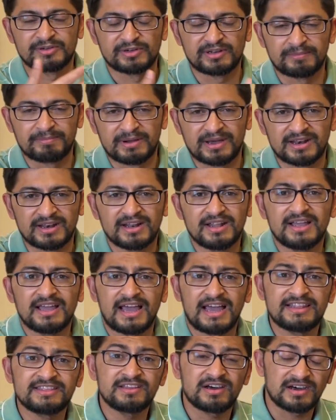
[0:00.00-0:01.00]
Nepal.
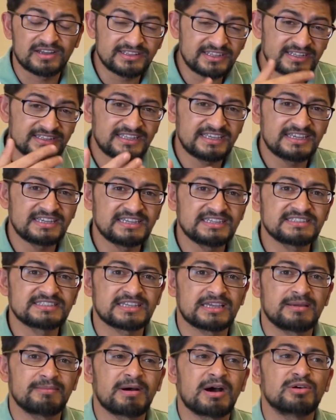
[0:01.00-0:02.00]
And the other thing is
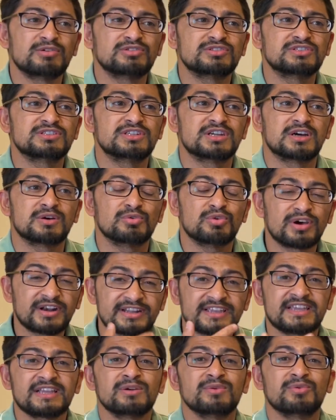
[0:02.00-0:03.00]
about
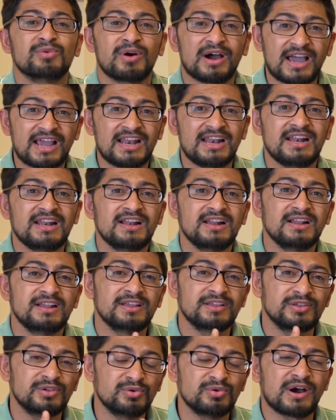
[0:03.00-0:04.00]
working while
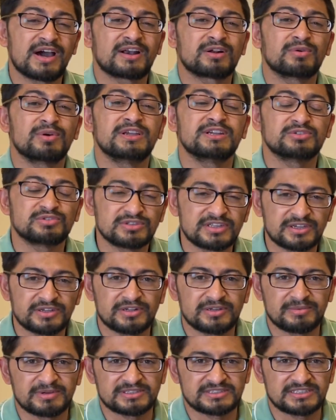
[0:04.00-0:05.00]
you are going to the
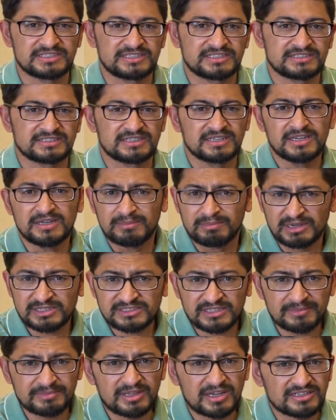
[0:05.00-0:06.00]
universities.
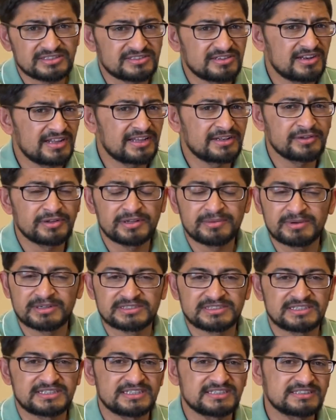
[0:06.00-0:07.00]
Most of the Australian
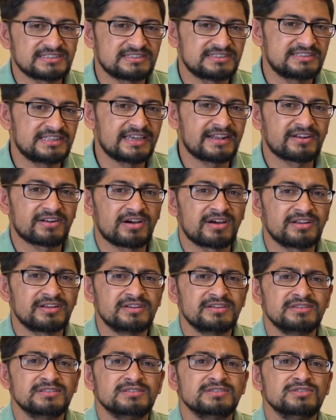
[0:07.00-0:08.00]
universities, they
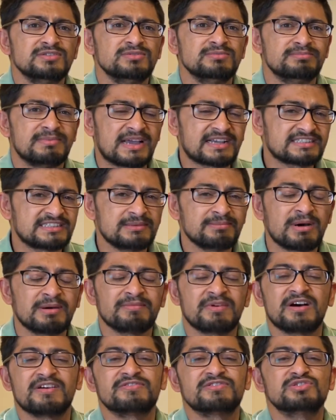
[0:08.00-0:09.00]
run
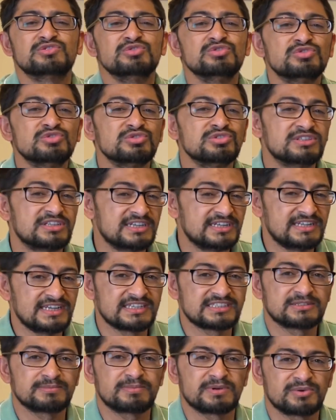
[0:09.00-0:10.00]
maximum of 2 to 3
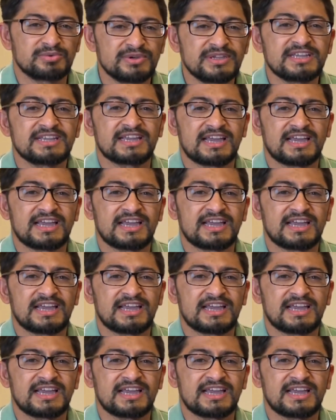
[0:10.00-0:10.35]
days per week,